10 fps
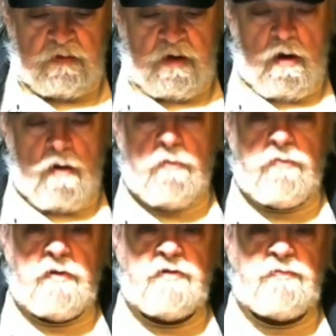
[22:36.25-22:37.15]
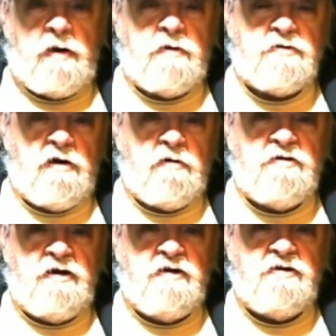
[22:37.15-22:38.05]
No, these players aren't
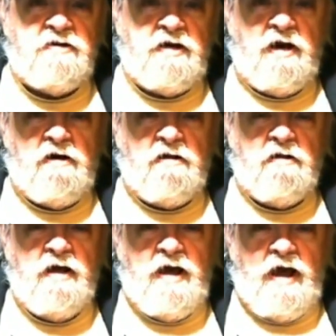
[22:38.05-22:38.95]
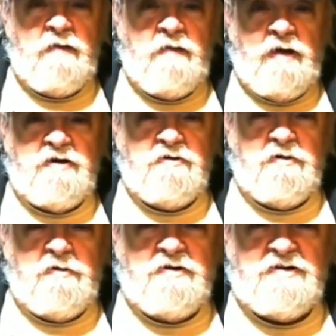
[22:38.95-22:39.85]
in D&D hell and made to
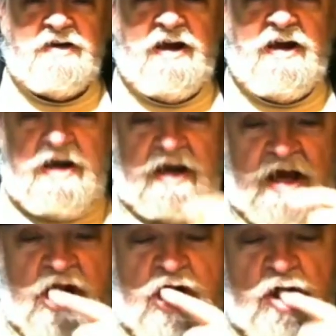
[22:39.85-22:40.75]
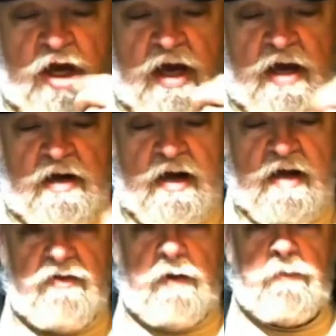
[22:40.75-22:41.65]
do this again and again and again.
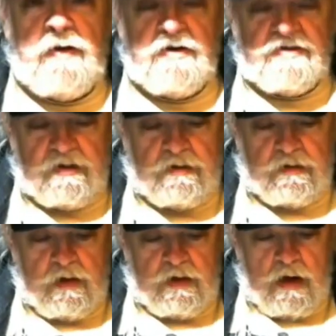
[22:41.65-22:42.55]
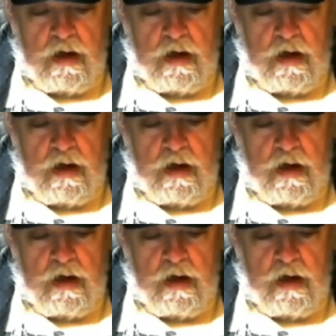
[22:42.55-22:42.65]
They're pleased to do it.